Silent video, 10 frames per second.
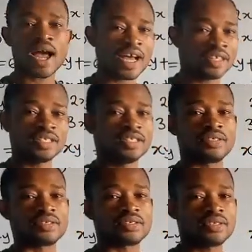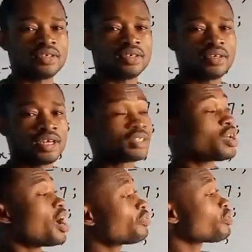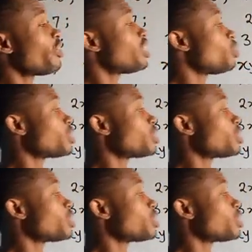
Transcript: I don't need it. And so I have to find